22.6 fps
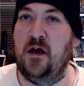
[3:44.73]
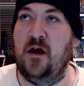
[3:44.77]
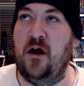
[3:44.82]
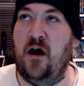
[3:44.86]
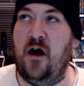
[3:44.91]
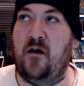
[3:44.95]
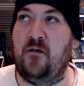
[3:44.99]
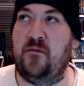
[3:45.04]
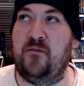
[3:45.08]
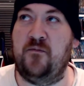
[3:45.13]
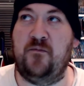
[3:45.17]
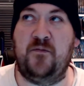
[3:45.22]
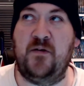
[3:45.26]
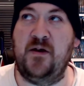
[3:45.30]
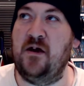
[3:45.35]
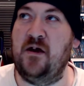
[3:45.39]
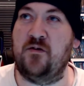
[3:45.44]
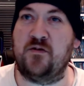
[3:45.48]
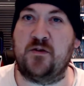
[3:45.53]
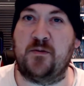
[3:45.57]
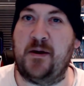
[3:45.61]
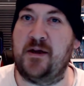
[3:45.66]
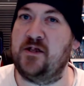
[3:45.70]
I think I
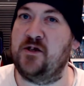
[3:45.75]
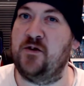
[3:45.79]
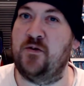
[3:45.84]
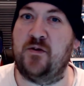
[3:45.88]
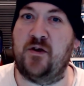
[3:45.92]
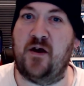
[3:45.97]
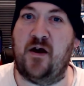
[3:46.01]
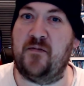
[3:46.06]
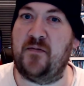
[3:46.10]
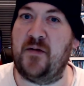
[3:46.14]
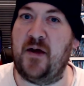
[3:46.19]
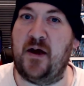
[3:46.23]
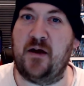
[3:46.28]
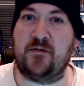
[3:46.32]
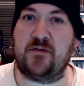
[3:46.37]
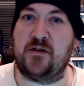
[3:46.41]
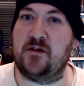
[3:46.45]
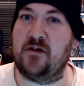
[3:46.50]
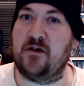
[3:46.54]
was about two and a half thousand